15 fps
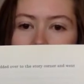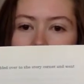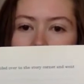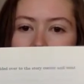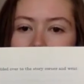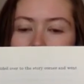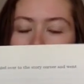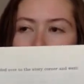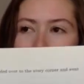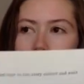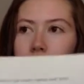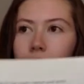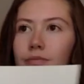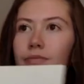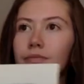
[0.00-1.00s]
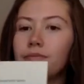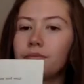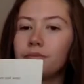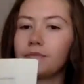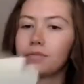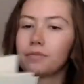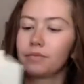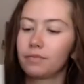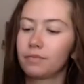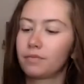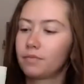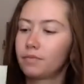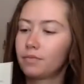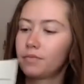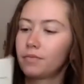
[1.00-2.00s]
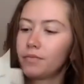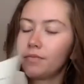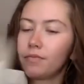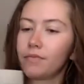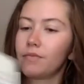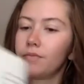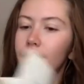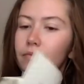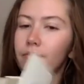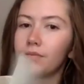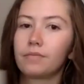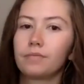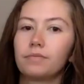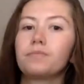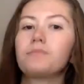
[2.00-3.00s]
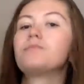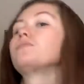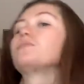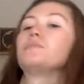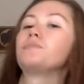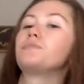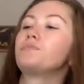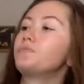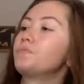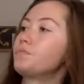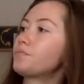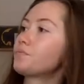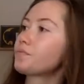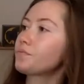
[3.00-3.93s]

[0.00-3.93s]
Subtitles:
(no one is talking)